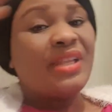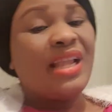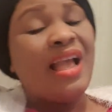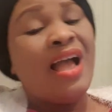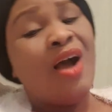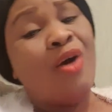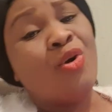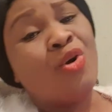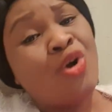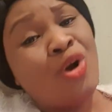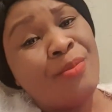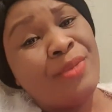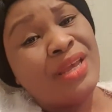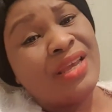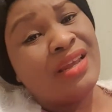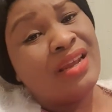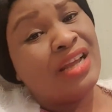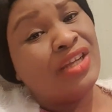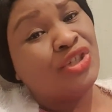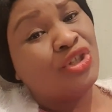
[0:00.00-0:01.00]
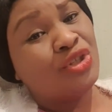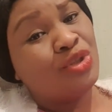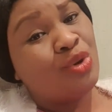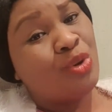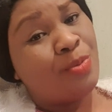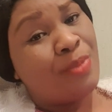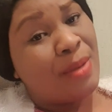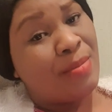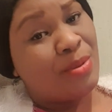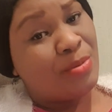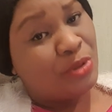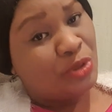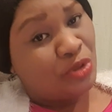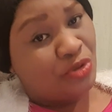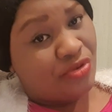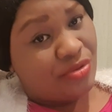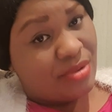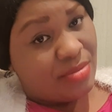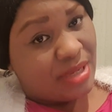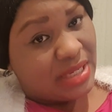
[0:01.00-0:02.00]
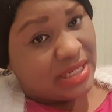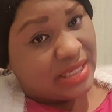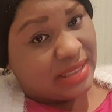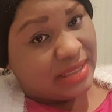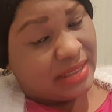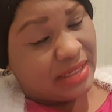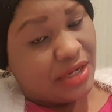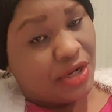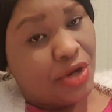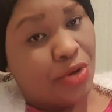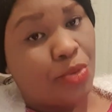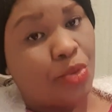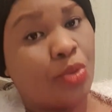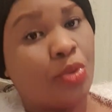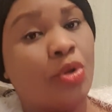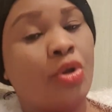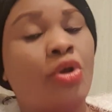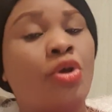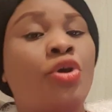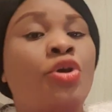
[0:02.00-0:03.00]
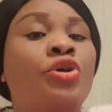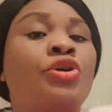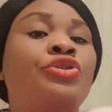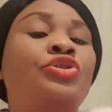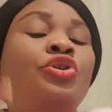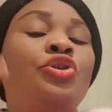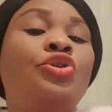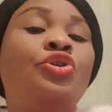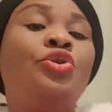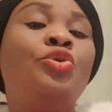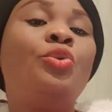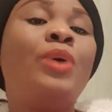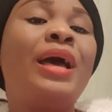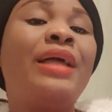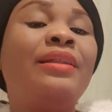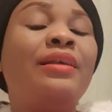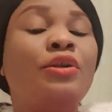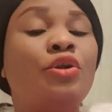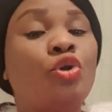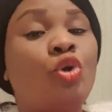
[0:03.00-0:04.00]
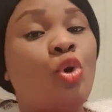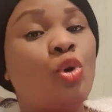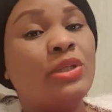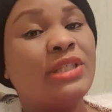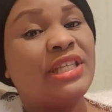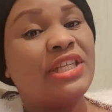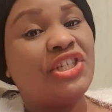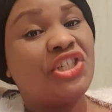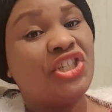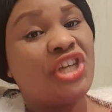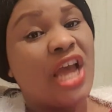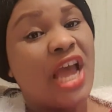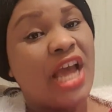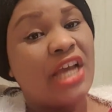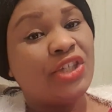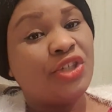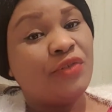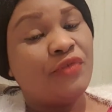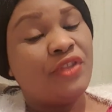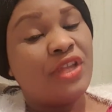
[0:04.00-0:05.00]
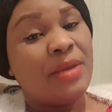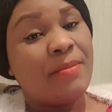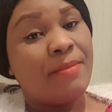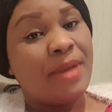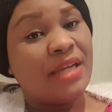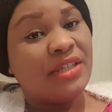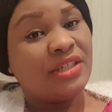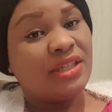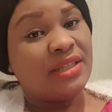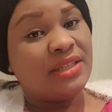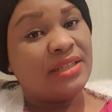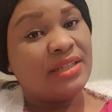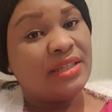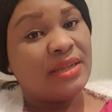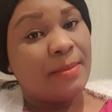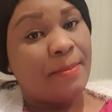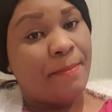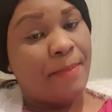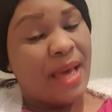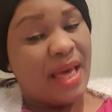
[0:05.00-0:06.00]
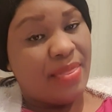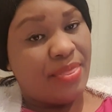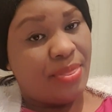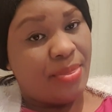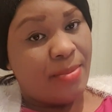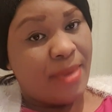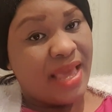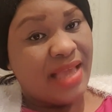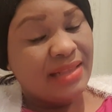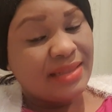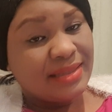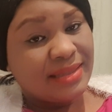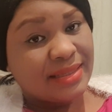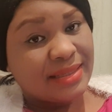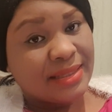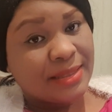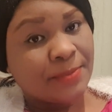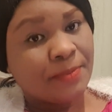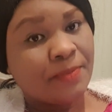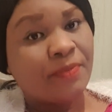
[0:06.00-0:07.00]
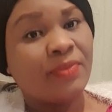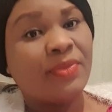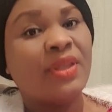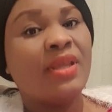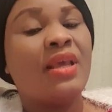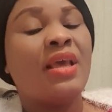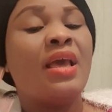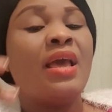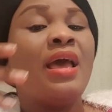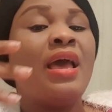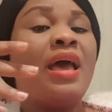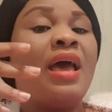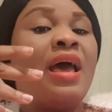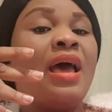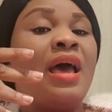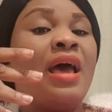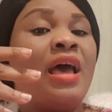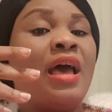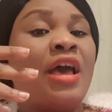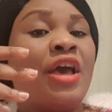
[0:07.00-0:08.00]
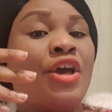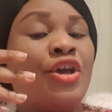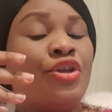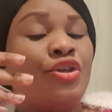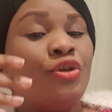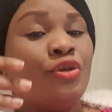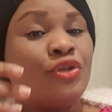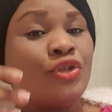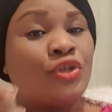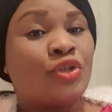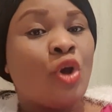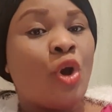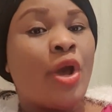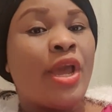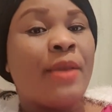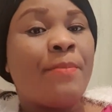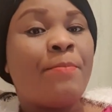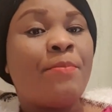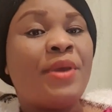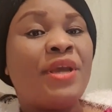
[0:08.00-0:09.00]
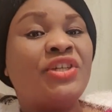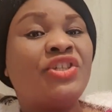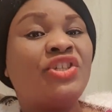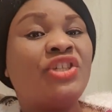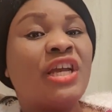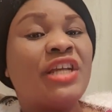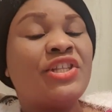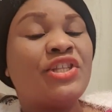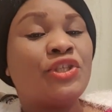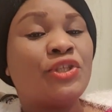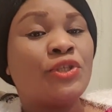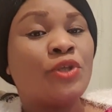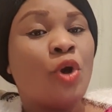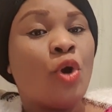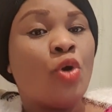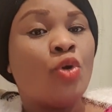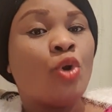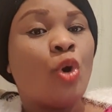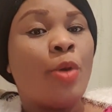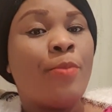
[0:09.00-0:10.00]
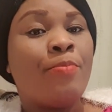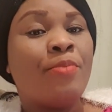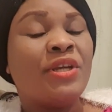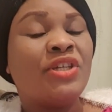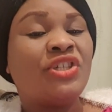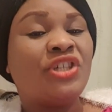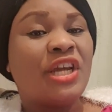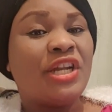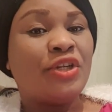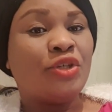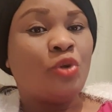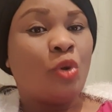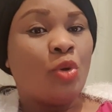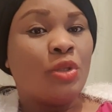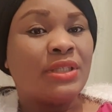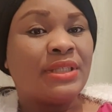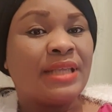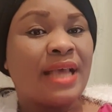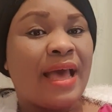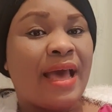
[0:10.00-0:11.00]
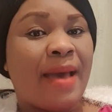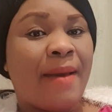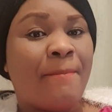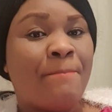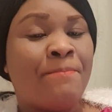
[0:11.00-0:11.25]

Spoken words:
I'll come again. I just hope I'm able to remember the scenario. So you are the nurse in charge of the emergency department. You saw a patient son or a patient daughter